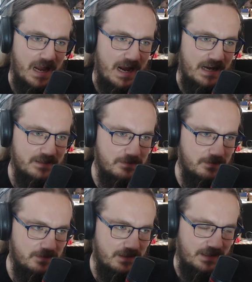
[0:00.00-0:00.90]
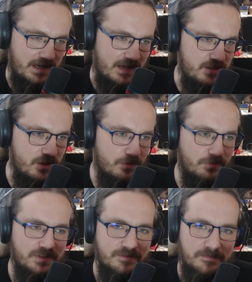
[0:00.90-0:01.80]
I know
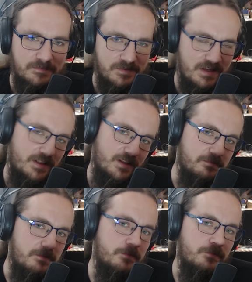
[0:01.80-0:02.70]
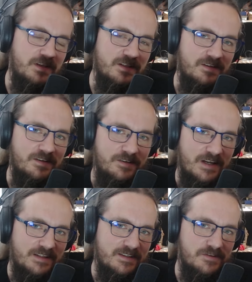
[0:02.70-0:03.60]
that a lot of people think that they're
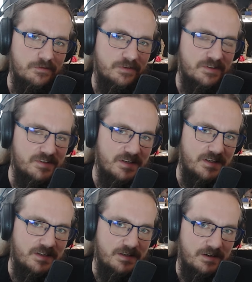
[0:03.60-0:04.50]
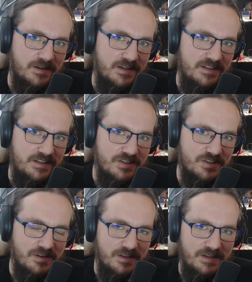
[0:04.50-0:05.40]
not as good as they
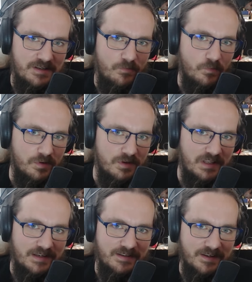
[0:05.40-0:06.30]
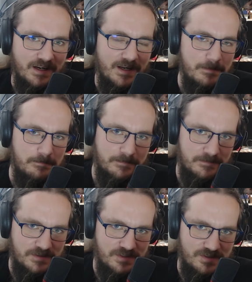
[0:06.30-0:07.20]
initially were. Like, the hype
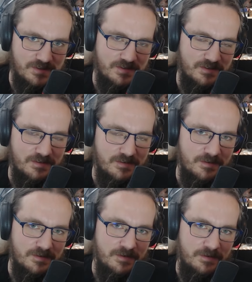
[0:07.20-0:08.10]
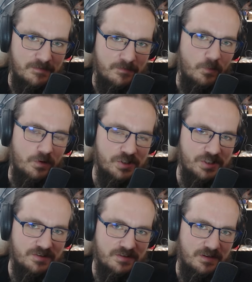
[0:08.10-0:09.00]
just
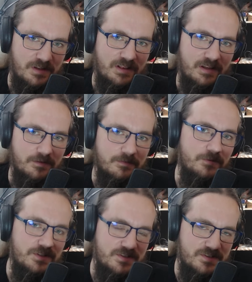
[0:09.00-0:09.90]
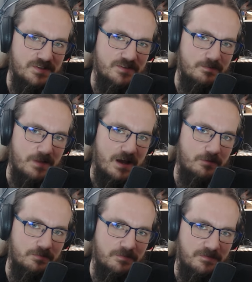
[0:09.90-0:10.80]
washed a lot of criticism
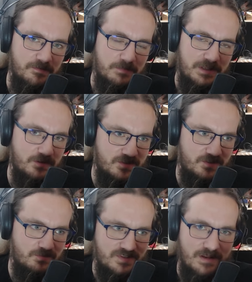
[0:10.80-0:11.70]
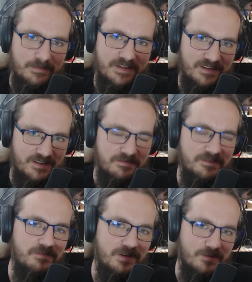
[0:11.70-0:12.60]
out because it was something
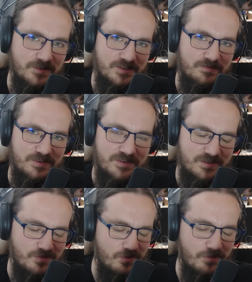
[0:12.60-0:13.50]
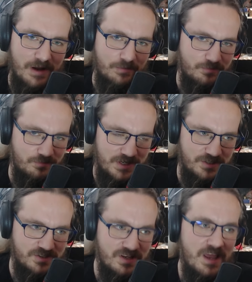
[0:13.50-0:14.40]
different, because it was so
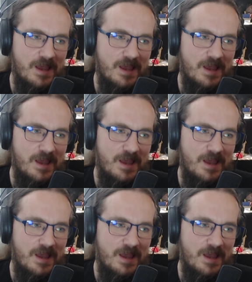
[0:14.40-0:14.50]
outrageous.